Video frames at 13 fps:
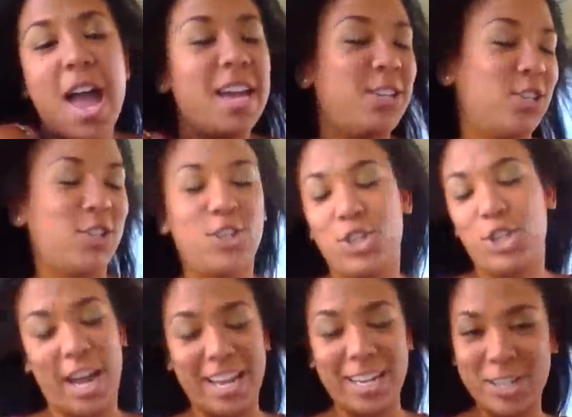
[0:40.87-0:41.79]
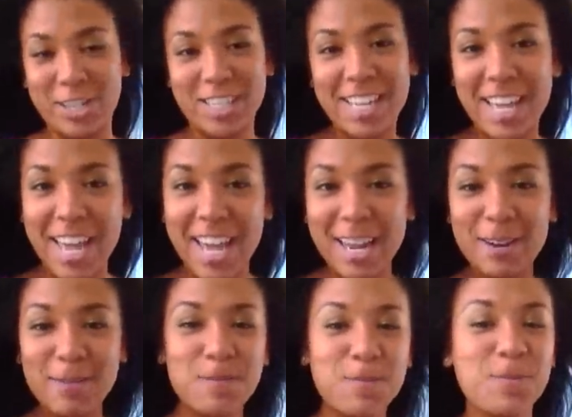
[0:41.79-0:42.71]
it just changes it.
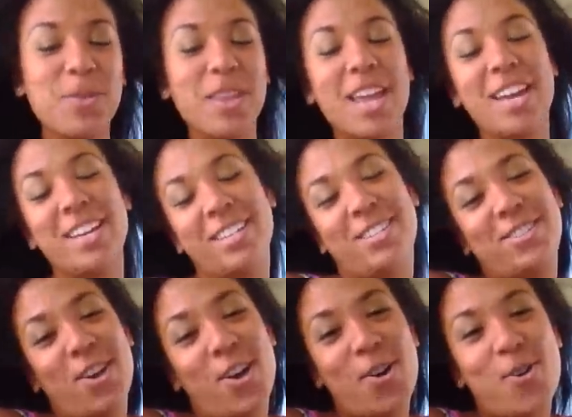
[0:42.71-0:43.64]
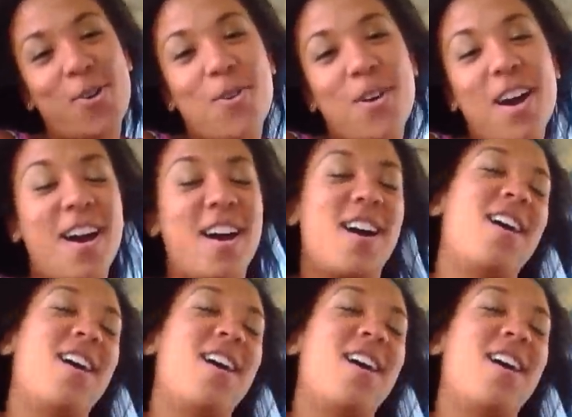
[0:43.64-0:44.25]
So